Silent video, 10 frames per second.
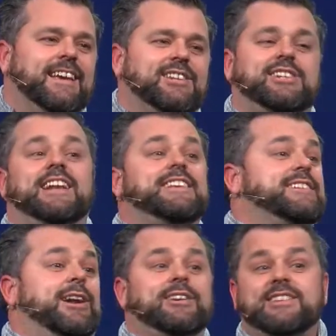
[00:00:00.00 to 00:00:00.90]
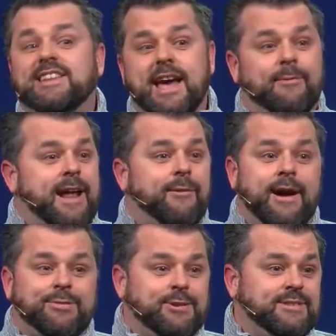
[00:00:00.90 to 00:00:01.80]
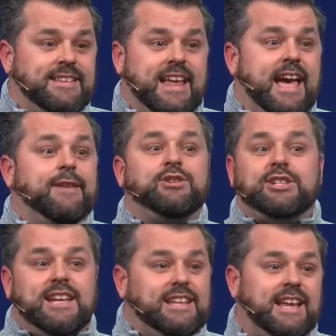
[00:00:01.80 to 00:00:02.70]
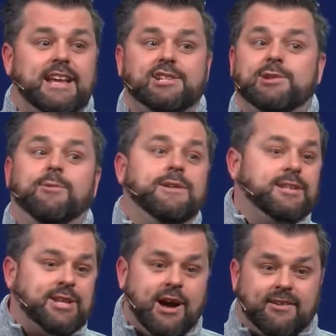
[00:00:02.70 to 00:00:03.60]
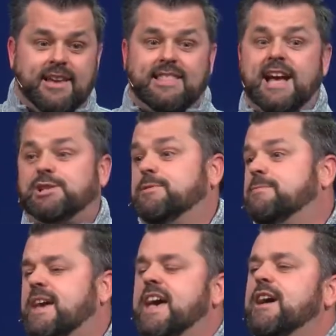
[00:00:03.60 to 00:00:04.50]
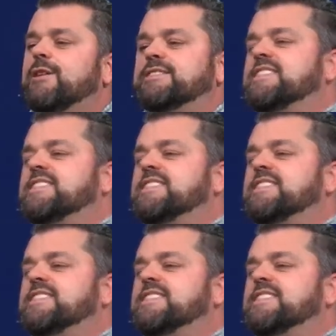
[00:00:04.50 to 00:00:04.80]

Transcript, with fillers: She doesn't understand what I went through today. If she did, she wouldn't have talked like that. She wouldn't have. Been, it's